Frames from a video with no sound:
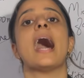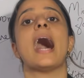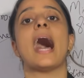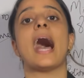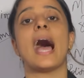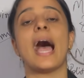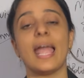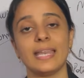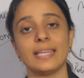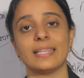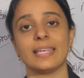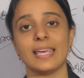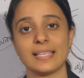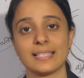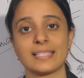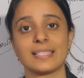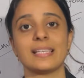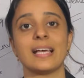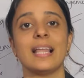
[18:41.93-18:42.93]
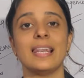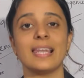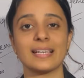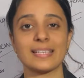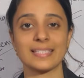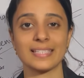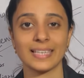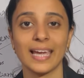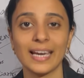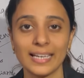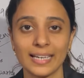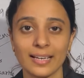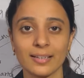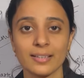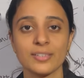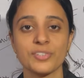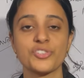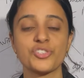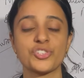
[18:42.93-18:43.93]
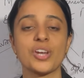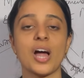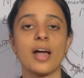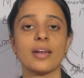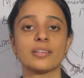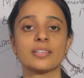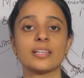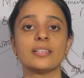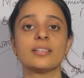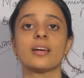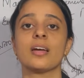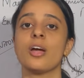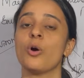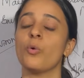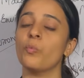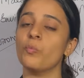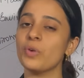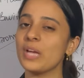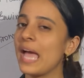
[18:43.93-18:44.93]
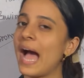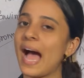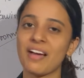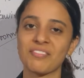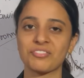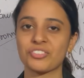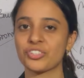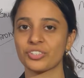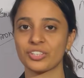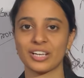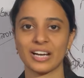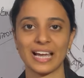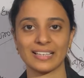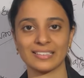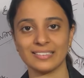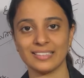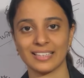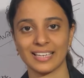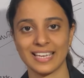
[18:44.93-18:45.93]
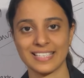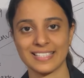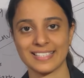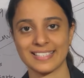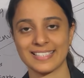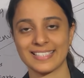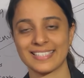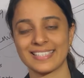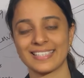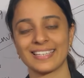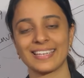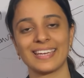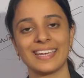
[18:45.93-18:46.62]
And yes, let's get started. We have to crack the KSET.